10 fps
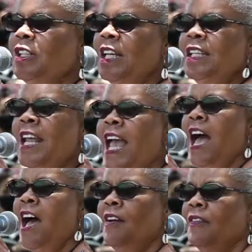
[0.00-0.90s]
didn't
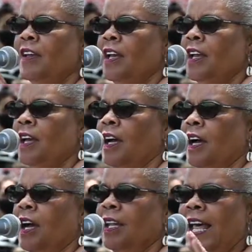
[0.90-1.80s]
have
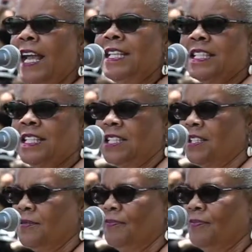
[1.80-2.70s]
a
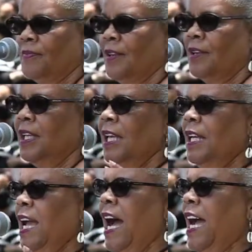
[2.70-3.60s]
license,
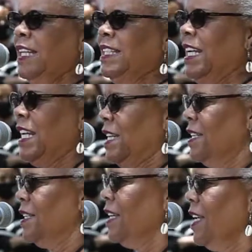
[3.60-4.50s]
any ID,
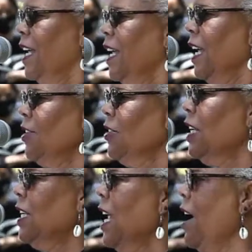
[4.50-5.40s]
and you
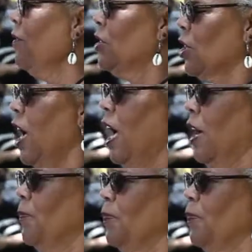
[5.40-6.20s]
didn't have a job,